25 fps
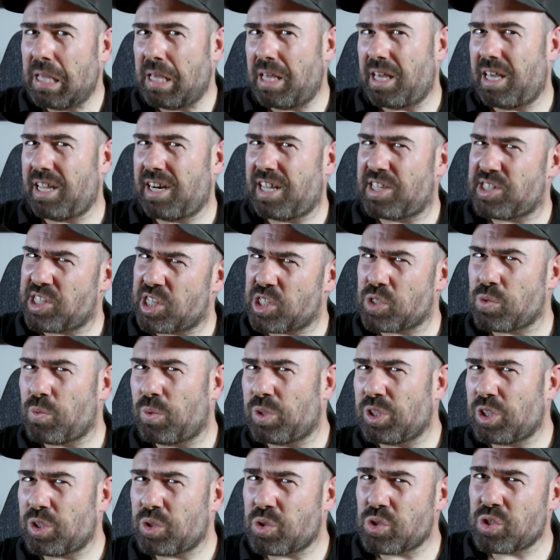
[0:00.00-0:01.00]
and I just
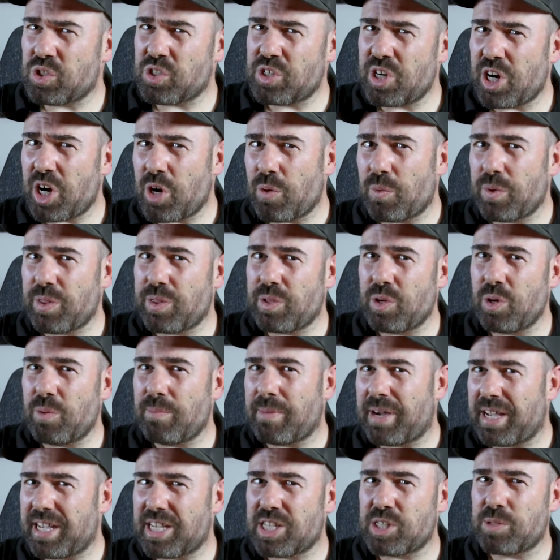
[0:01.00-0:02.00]
wanted to share with you
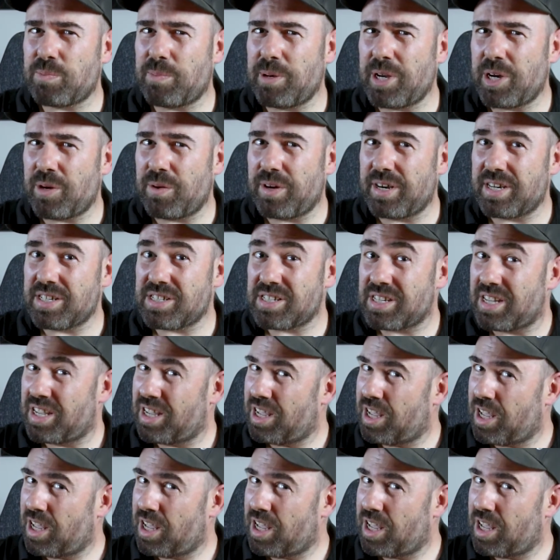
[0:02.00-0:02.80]
my experience,